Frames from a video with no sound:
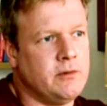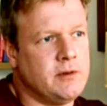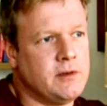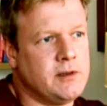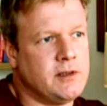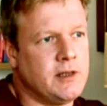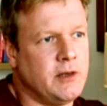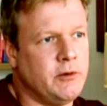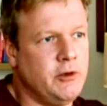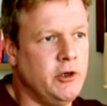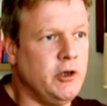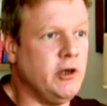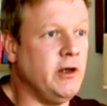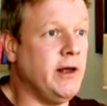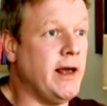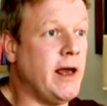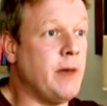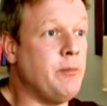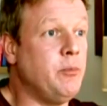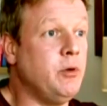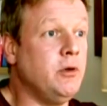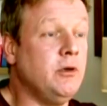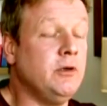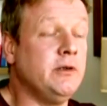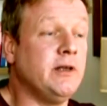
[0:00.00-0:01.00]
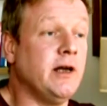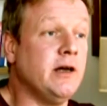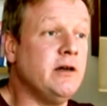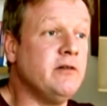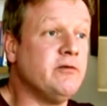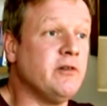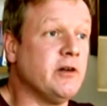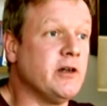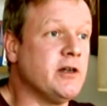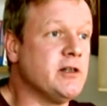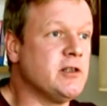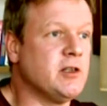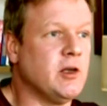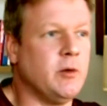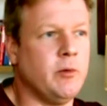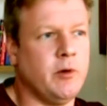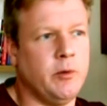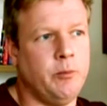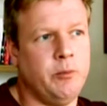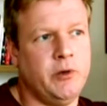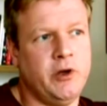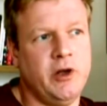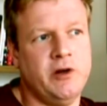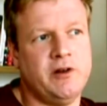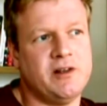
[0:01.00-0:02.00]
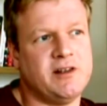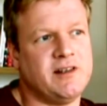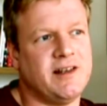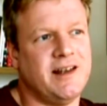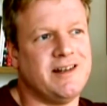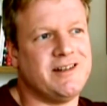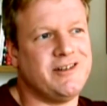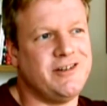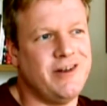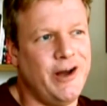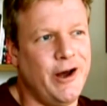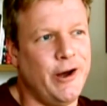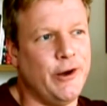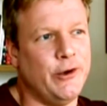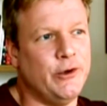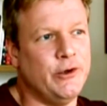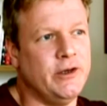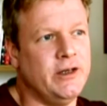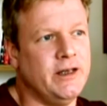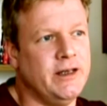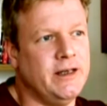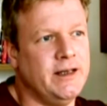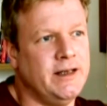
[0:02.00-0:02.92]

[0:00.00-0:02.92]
So you can get pulled over because the computer says no,